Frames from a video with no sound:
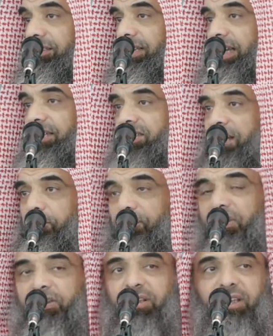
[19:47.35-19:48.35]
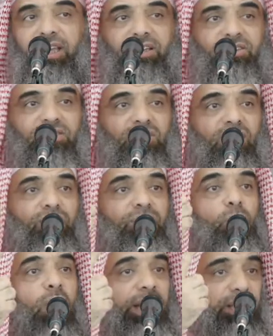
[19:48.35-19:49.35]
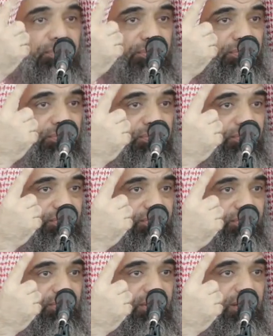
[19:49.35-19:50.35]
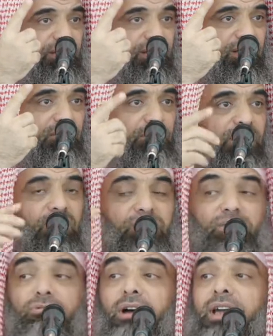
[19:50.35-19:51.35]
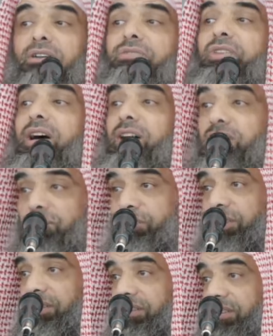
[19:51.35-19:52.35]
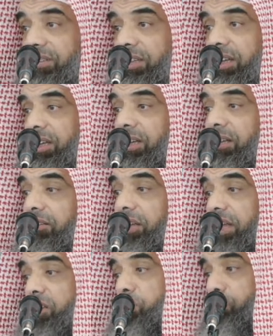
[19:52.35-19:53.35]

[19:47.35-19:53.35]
Except in the case of a wife, because the right of the husband takes